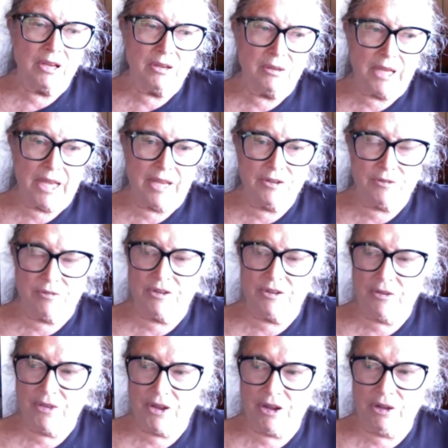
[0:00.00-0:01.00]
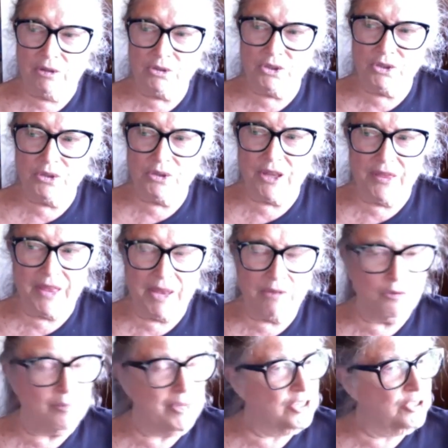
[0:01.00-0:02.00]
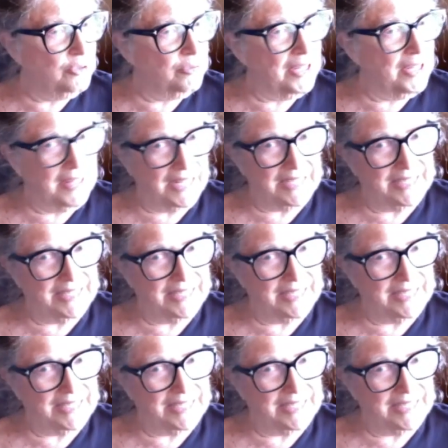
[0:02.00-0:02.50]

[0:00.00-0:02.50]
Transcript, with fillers: enter another culture that they will be doing things